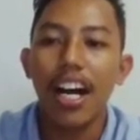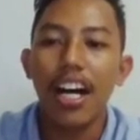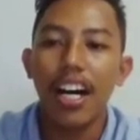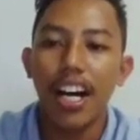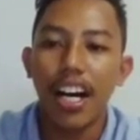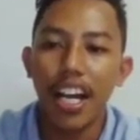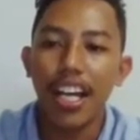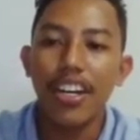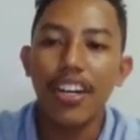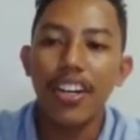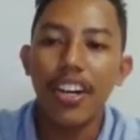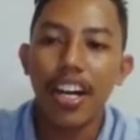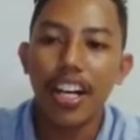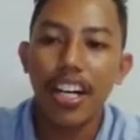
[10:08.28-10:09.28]

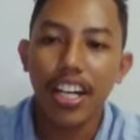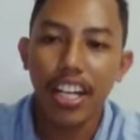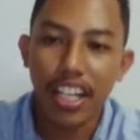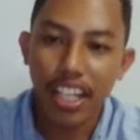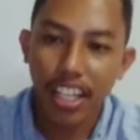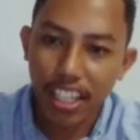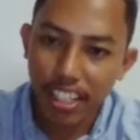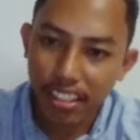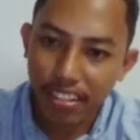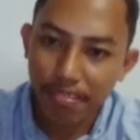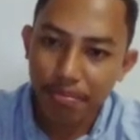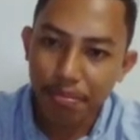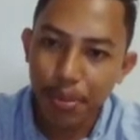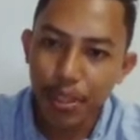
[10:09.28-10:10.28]
hierarch
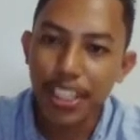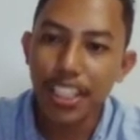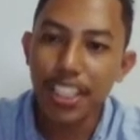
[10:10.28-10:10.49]
model